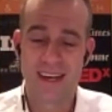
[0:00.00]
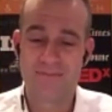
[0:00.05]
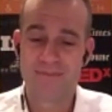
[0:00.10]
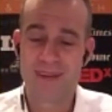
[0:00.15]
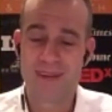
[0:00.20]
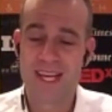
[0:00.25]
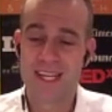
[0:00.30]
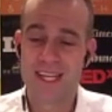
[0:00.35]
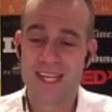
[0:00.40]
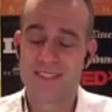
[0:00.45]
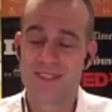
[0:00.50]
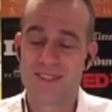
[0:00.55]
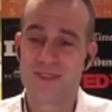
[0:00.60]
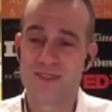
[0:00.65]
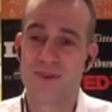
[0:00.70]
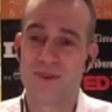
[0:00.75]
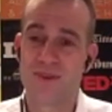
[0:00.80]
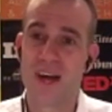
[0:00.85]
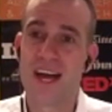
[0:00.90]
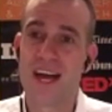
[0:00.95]
And
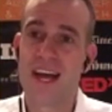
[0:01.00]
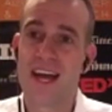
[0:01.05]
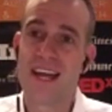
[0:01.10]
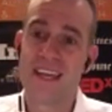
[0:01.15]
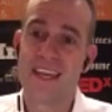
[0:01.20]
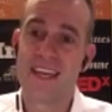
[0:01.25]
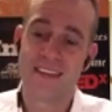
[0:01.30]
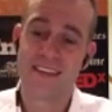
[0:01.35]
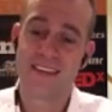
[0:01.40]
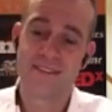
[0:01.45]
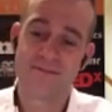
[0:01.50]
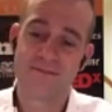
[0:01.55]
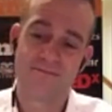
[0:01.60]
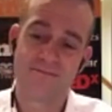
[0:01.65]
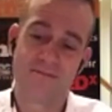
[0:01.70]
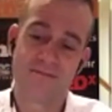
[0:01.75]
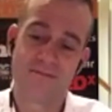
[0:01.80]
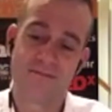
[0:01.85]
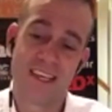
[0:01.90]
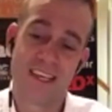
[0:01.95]
so
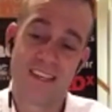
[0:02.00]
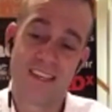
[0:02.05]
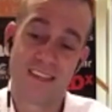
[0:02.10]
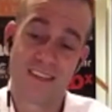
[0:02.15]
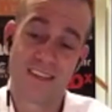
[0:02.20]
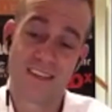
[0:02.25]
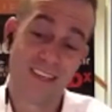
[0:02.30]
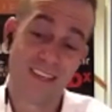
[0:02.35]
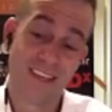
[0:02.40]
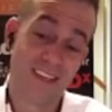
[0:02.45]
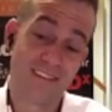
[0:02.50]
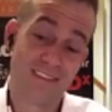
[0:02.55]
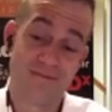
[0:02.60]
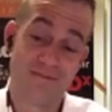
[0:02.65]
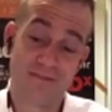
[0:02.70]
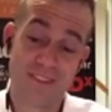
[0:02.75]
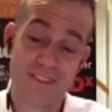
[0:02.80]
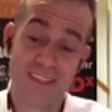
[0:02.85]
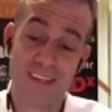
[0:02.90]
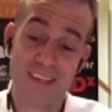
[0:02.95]

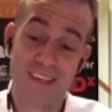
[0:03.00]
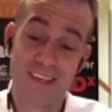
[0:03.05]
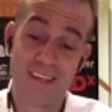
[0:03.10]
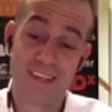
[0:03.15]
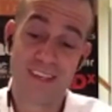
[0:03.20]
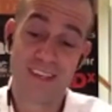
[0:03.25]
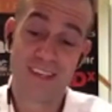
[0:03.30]
in living with